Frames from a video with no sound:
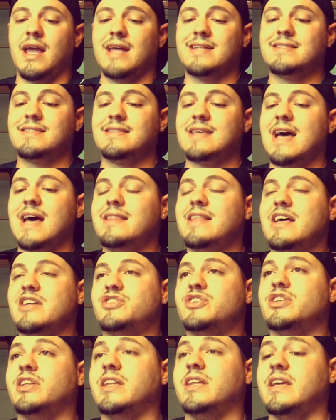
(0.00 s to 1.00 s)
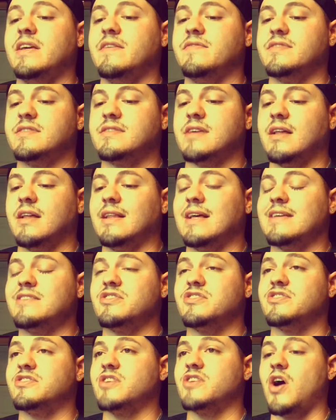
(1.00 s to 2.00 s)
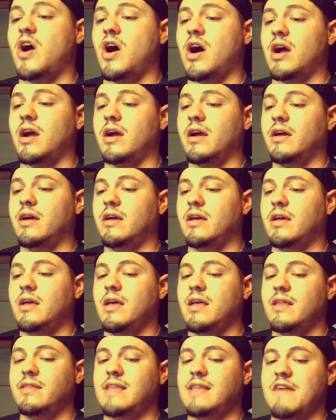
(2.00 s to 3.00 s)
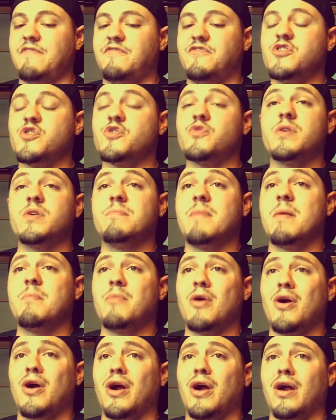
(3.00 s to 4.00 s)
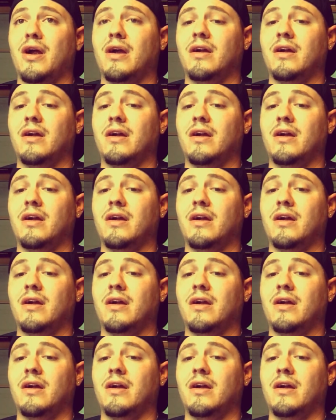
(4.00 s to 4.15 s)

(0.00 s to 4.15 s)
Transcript: it's sad that she leaves a lesser scar, that fewer remember her,